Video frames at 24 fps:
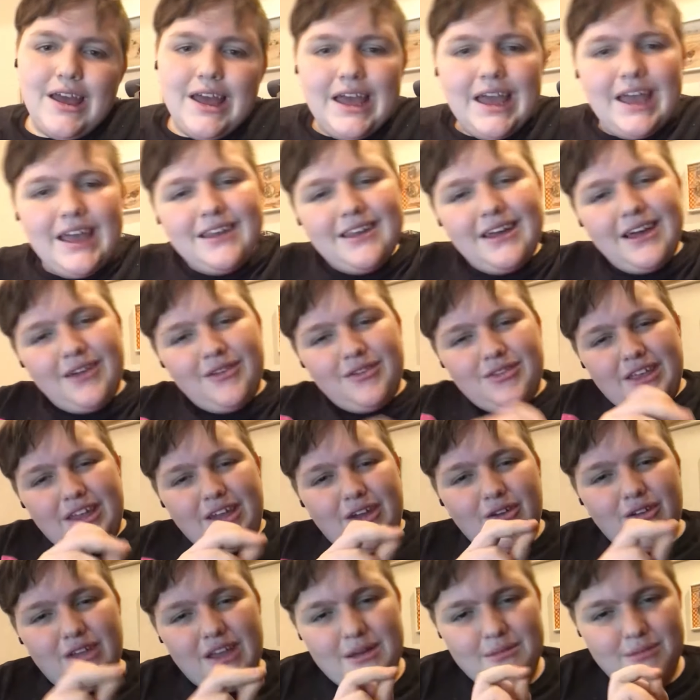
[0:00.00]
And I was like,
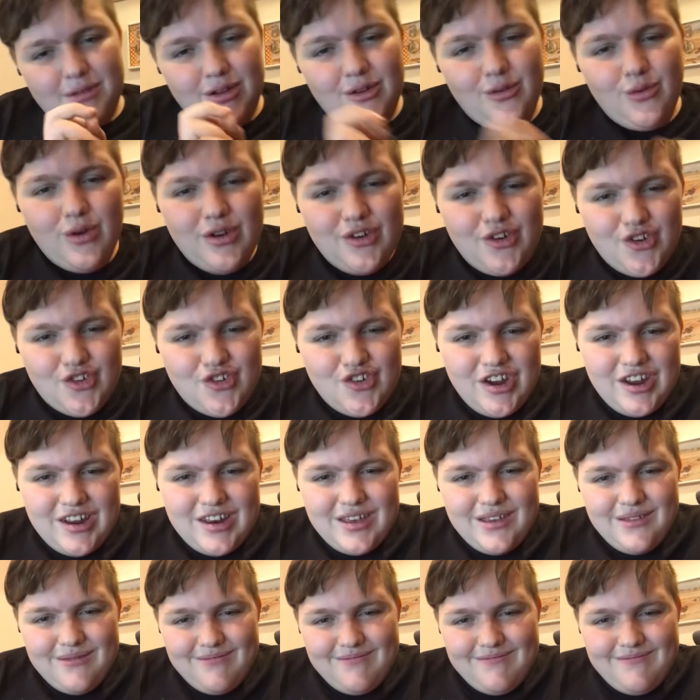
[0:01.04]
okay, I'm going to Wonder Trade
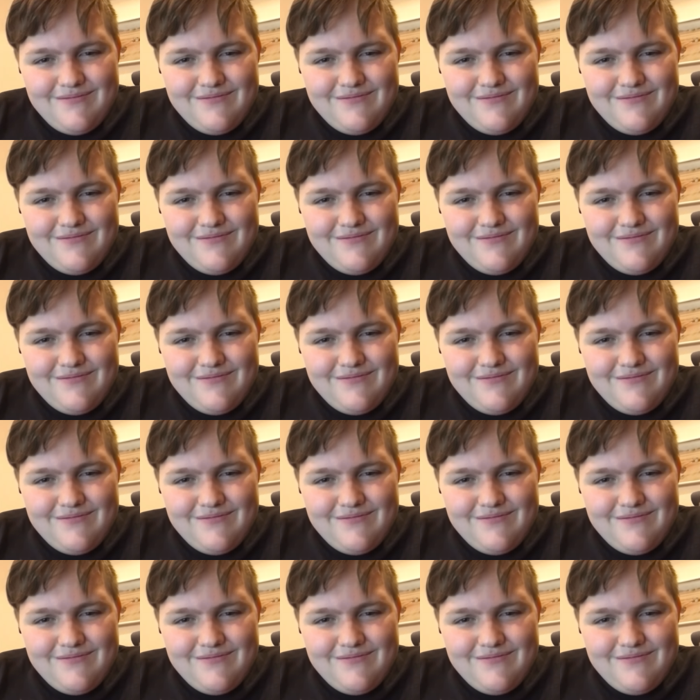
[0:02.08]
it.